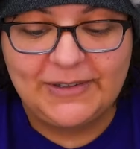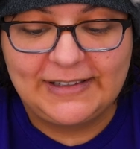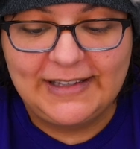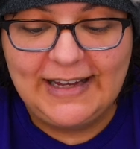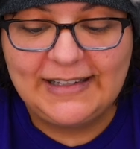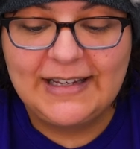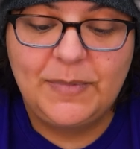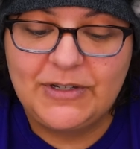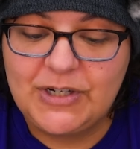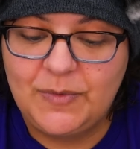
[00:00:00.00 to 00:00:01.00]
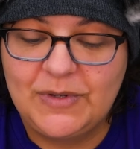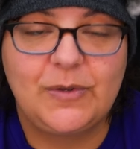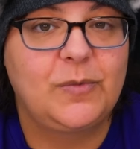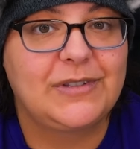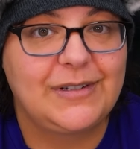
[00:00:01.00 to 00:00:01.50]
he liked, but she was
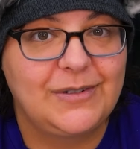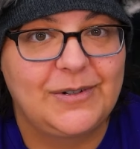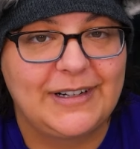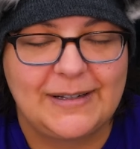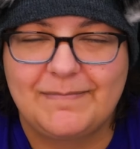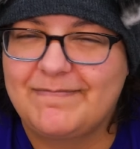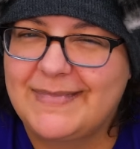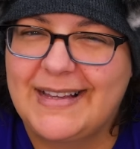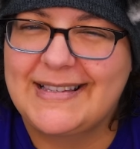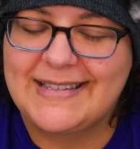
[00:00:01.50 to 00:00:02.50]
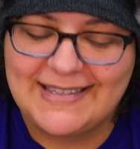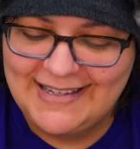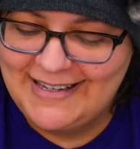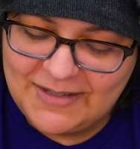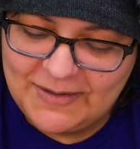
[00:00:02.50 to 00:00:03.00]
almost ignoring him. That's
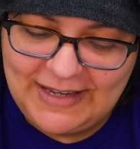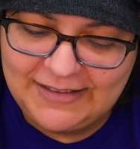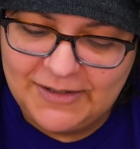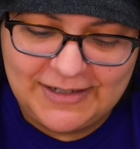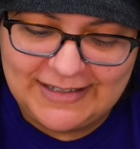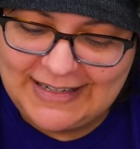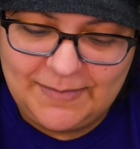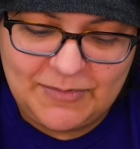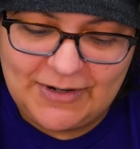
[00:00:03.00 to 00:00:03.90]
That's okay, Logan, keep